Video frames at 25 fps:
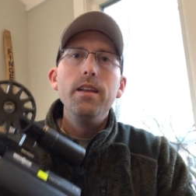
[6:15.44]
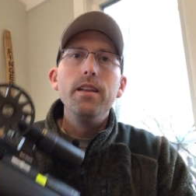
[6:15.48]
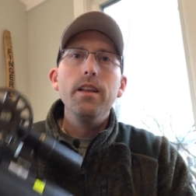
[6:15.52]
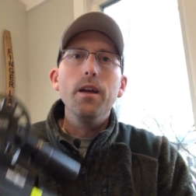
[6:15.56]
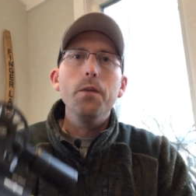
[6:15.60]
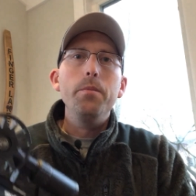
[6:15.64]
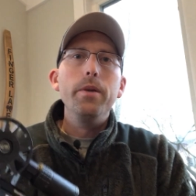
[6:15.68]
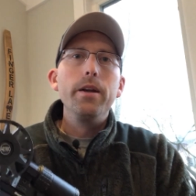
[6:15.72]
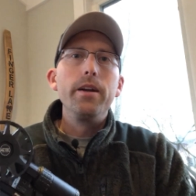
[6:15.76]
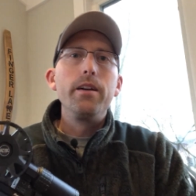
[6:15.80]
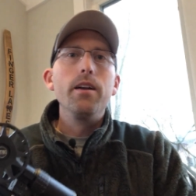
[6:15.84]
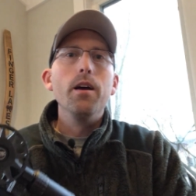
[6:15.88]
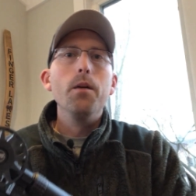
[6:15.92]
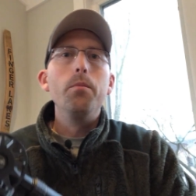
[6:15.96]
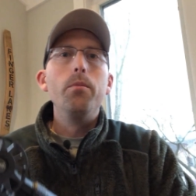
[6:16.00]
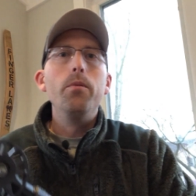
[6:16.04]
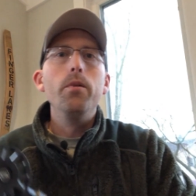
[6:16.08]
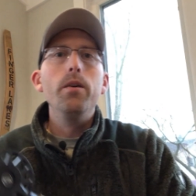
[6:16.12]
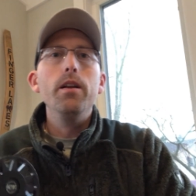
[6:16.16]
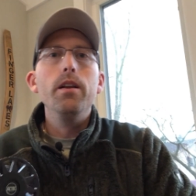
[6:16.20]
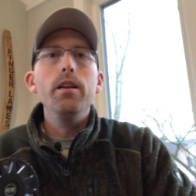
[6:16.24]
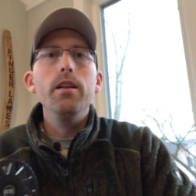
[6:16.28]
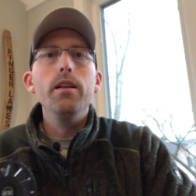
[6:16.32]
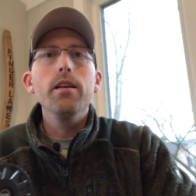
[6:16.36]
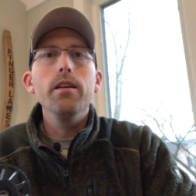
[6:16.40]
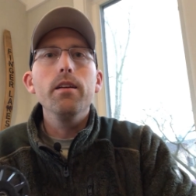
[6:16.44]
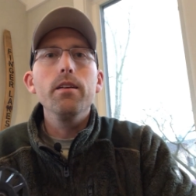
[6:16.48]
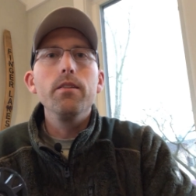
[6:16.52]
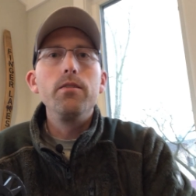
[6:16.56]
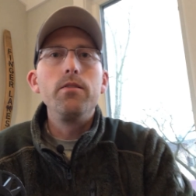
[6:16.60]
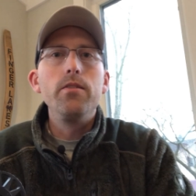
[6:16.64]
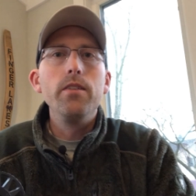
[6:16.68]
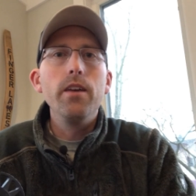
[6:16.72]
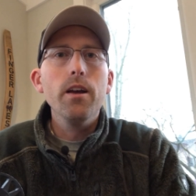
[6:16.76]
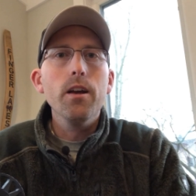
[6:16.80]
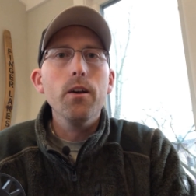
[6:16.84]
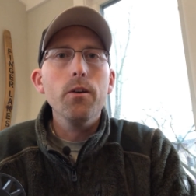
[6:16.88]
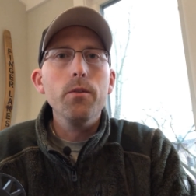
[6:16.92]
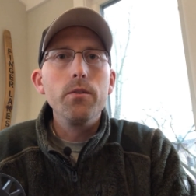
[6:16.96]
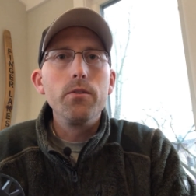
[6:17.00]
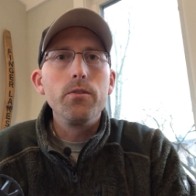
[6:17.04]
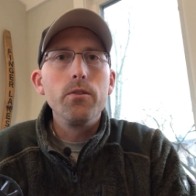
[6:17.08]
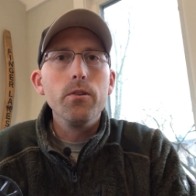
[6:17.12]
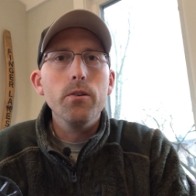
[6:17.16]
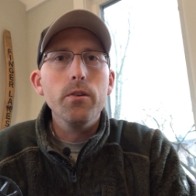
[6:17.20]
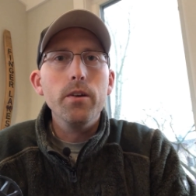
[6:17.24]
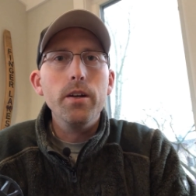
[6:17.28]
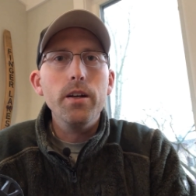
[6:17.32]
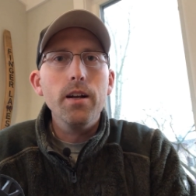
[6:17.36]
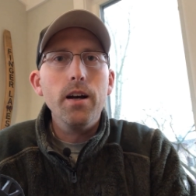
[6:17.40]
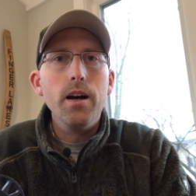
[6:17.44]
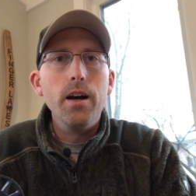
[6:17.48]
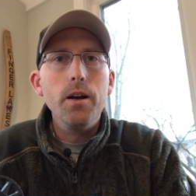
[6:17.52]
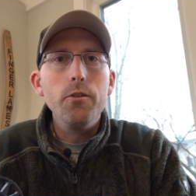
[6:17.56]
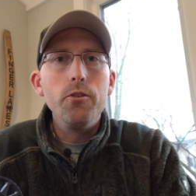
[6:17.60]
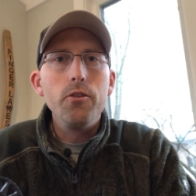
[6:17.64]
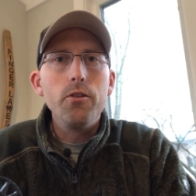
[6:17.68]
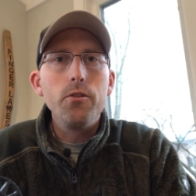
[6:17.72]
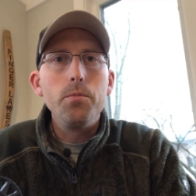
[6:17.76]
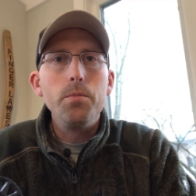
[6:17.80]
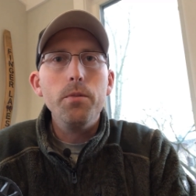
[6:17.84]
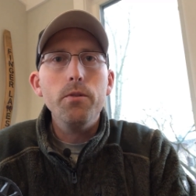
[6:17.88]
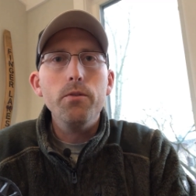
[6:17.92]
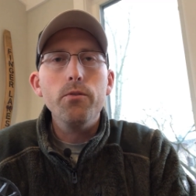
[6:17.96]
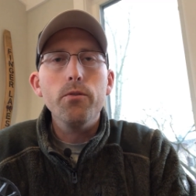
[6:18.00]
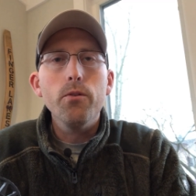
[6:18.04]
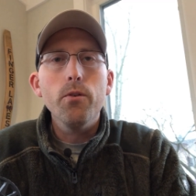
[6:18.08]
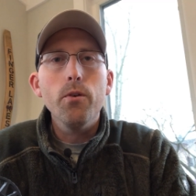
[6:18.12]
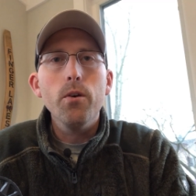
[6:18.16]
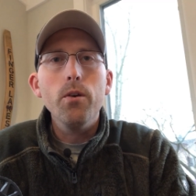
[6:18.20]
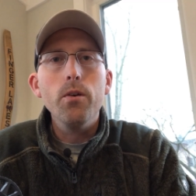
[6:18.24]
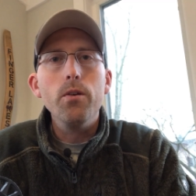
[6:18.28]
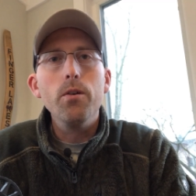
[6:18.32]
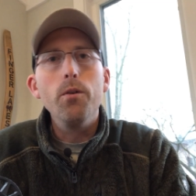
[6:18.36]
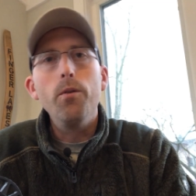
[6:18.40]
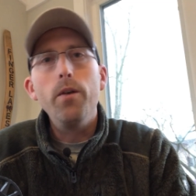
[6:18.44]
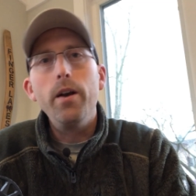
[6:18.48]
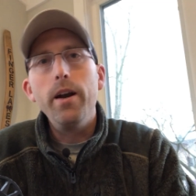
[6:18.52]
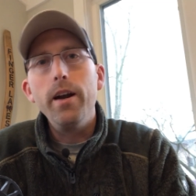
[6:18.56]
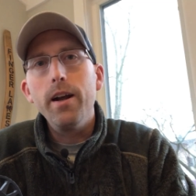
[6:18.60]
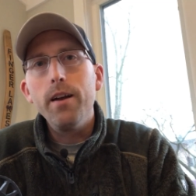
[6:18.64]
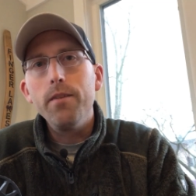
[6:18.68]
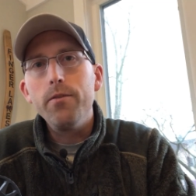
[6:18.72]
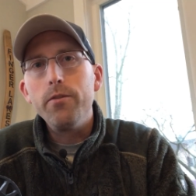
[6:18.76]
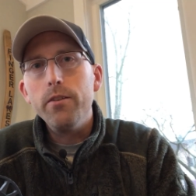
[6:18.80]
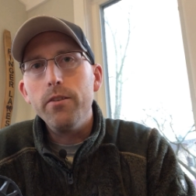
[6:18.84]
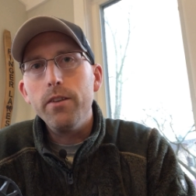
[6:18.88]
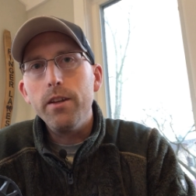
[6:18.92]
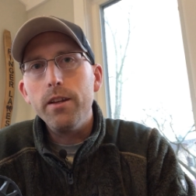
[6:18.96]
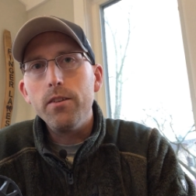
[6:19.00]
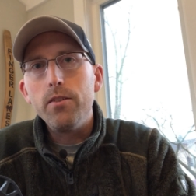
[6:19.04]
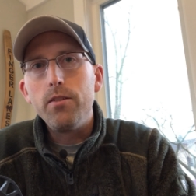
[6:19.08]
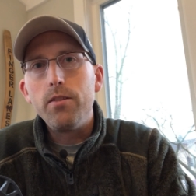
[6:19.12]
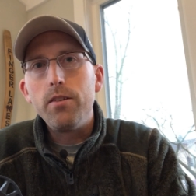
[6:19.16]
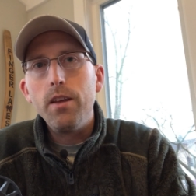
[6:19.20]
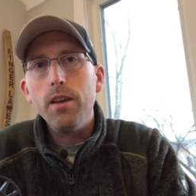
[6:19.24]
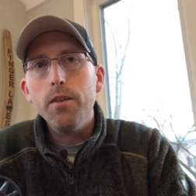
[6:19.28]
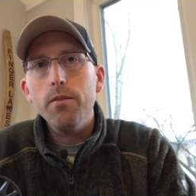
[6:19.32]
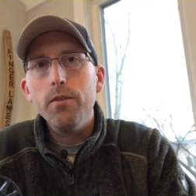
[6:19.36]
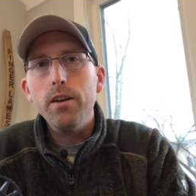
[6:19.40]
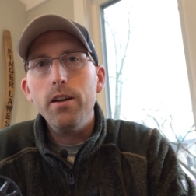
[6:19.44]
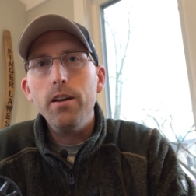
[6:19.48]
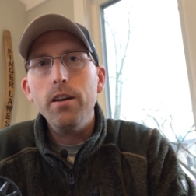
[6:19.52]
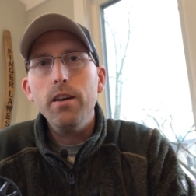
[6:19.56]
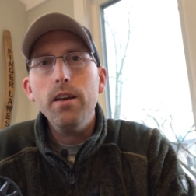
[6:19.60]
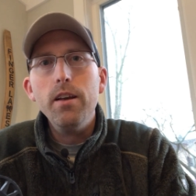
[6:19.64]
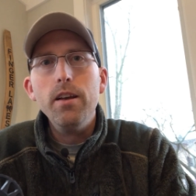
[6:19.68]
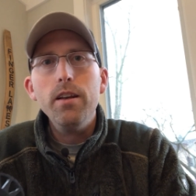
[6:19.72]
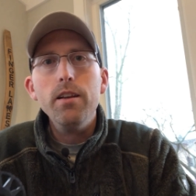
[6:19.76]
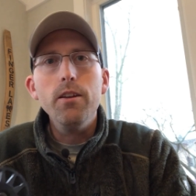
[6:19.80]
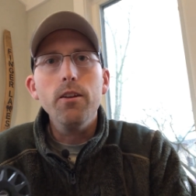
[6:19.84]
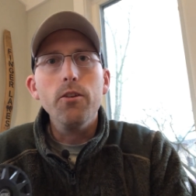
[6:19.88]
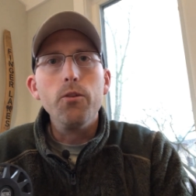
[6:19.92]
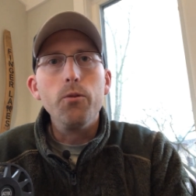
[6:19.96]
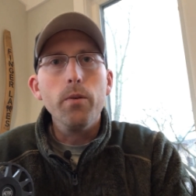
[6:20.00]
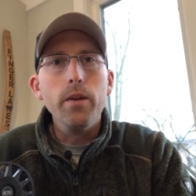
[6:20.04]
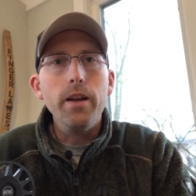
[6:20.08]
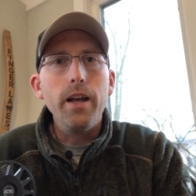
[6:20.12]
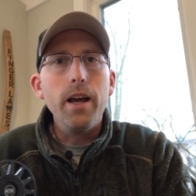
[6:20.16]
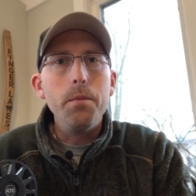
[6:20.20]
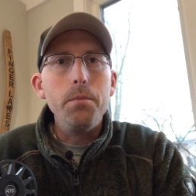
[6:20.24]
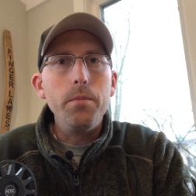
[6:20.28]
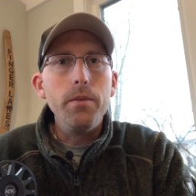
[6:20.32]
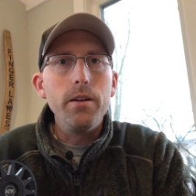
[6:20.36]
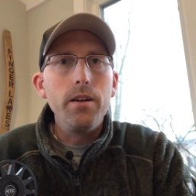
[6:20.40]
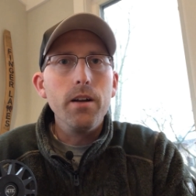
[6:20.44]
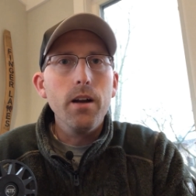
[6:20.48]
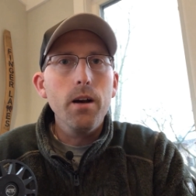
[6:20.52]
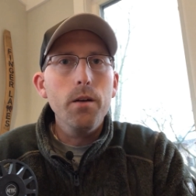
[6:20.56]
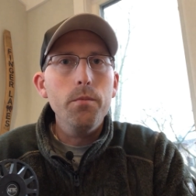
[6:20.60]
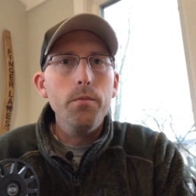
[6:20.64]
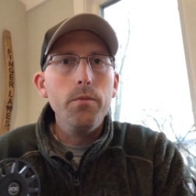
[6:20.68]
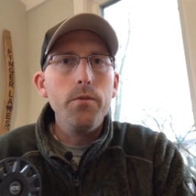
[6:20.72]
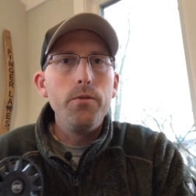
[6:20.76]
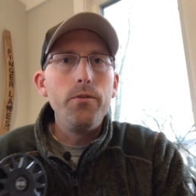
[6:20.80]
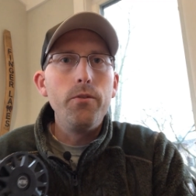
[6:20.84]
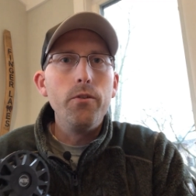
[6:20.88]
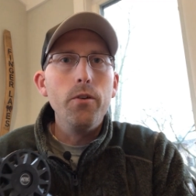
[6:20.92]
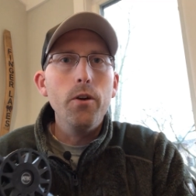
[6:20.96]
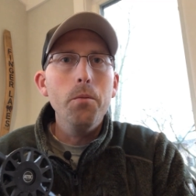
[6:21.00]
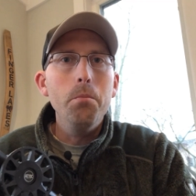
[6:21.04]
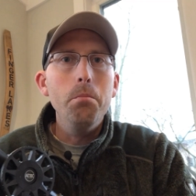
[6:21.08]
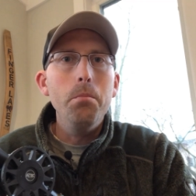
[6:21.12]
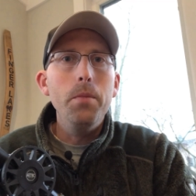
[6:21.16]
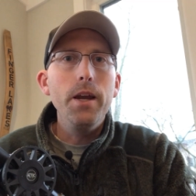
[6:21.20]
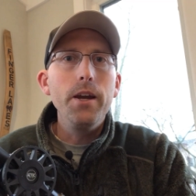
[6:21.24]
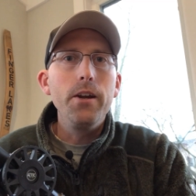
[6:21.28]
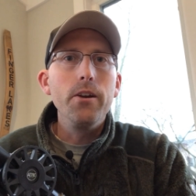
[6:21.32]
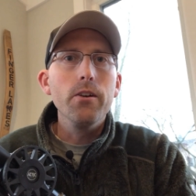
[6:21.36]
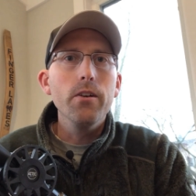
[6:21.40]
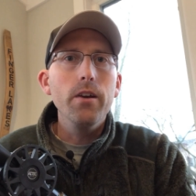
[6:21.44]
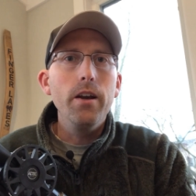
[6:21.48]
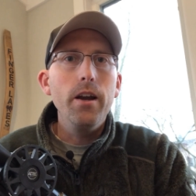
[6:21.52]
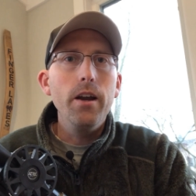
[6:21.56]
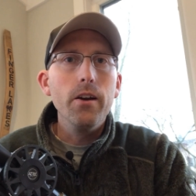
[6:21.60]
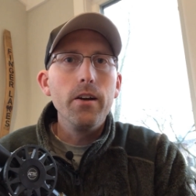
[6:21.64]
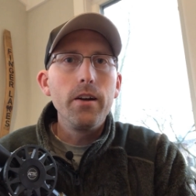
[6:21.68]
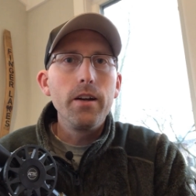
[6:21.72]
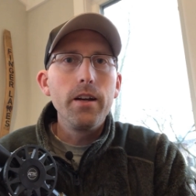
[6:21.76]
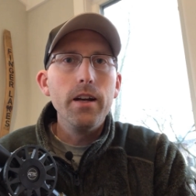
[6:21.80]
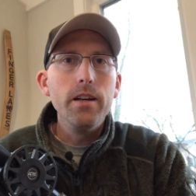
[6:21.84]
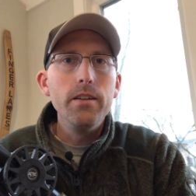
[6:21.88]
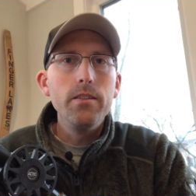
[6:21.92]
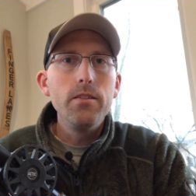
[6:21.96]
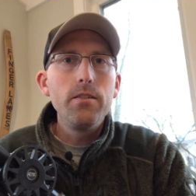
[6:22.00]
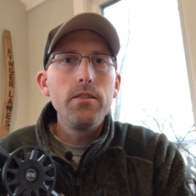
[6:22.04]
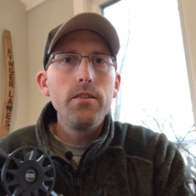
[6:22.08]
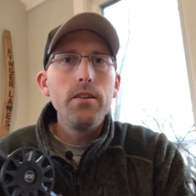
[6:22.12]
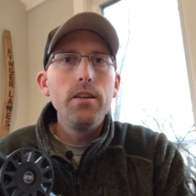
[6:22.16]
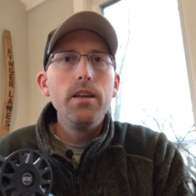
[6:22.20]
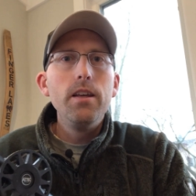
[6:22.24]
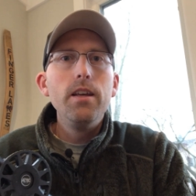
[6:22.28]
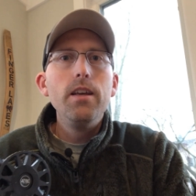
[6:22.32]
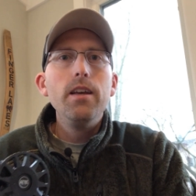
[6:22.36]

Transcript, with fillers: that I picked up when the sale was going on just before or right after Thanksgiving. This one happened to come from Baker Air Guns.